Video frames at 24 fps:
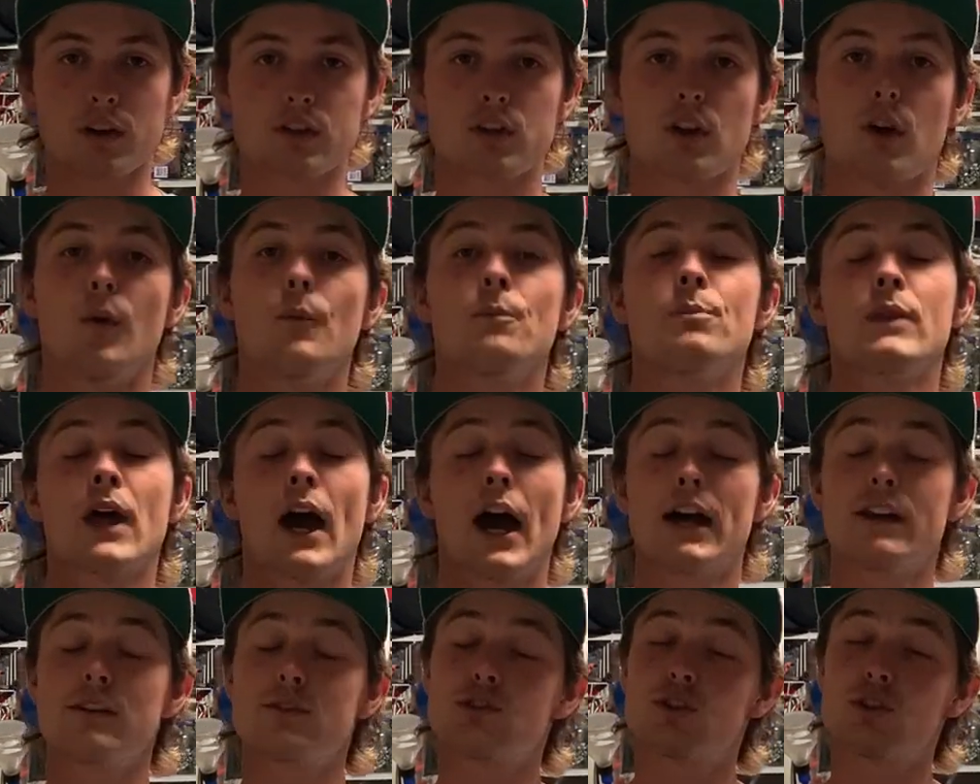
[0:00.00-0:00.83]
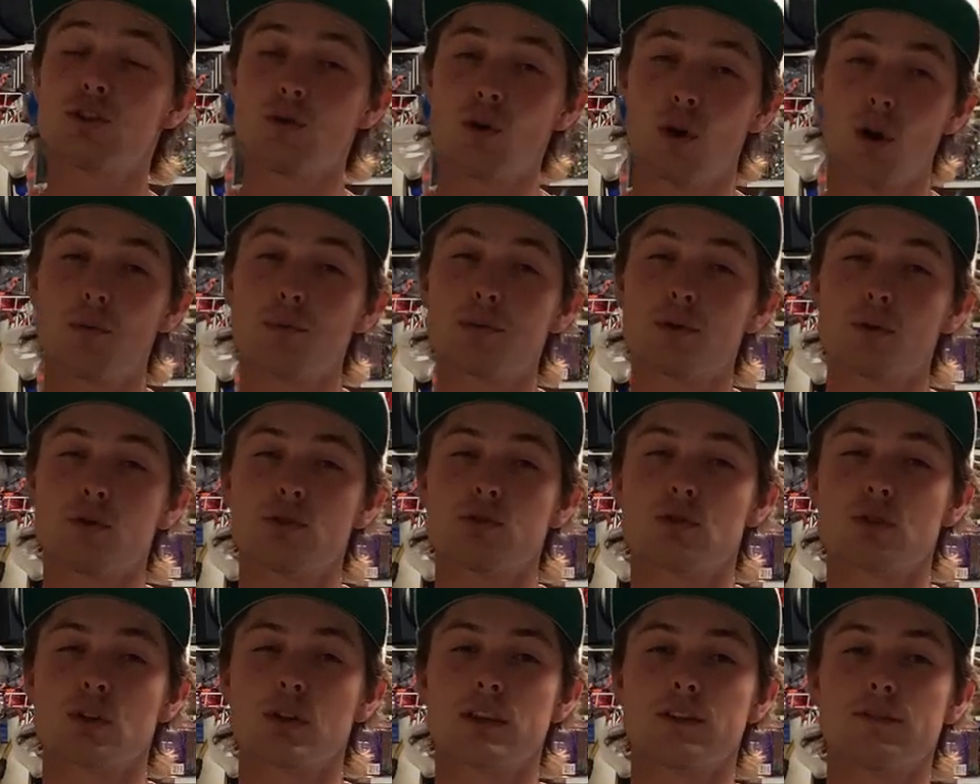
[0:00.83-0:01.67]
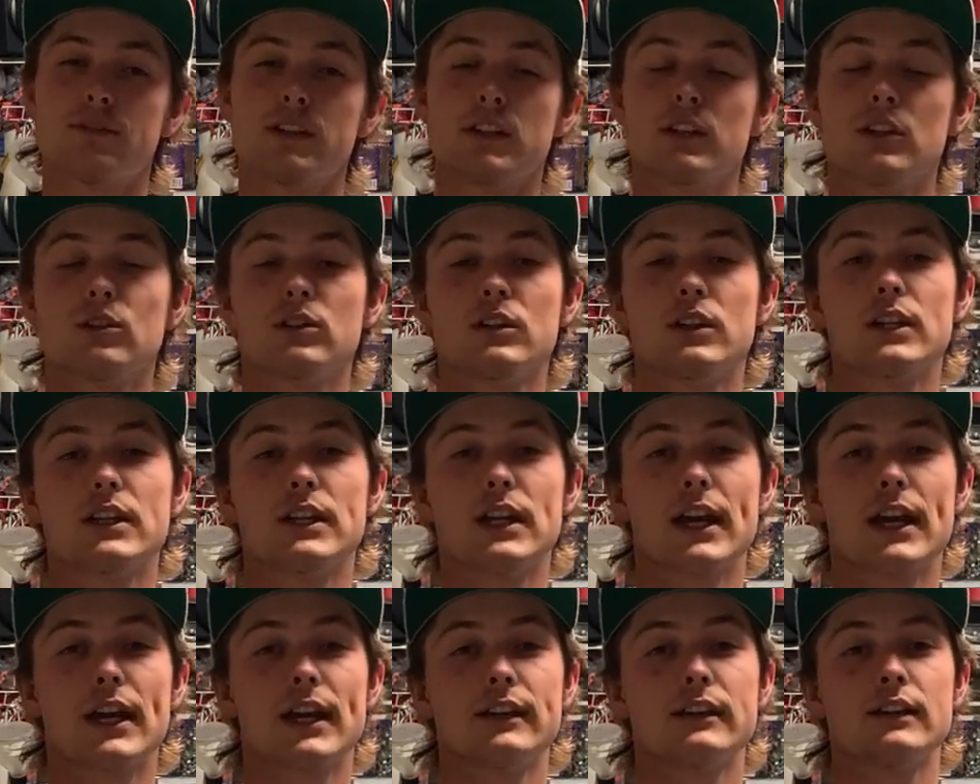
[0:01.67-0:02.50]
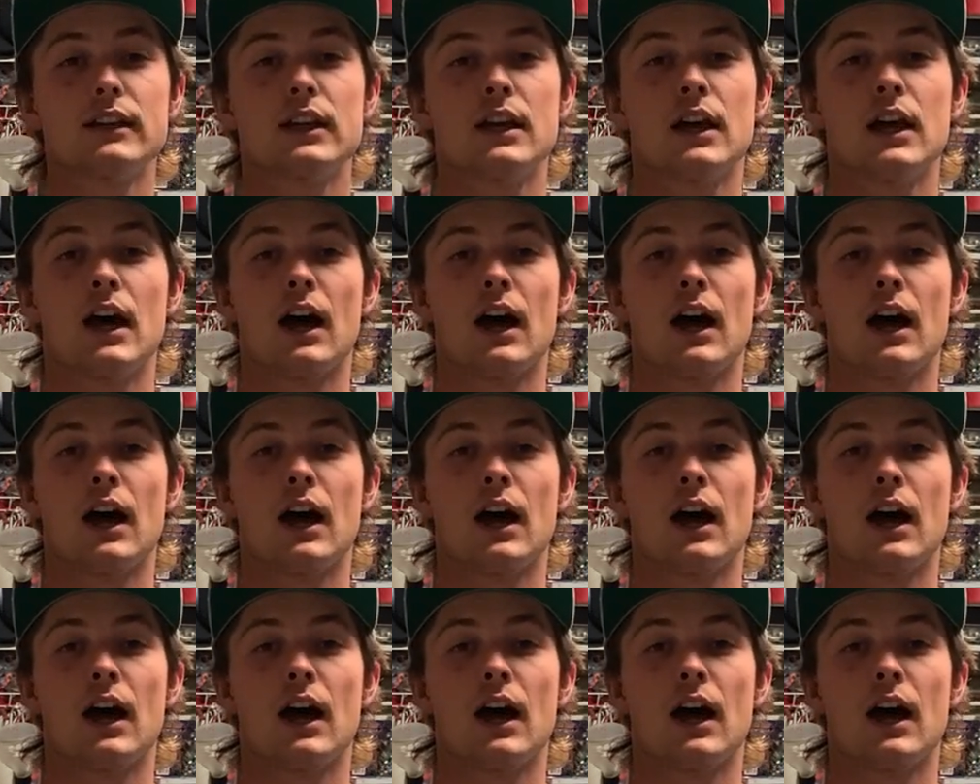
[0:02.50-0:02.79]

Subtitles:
So I do hope you enjoyed the video today.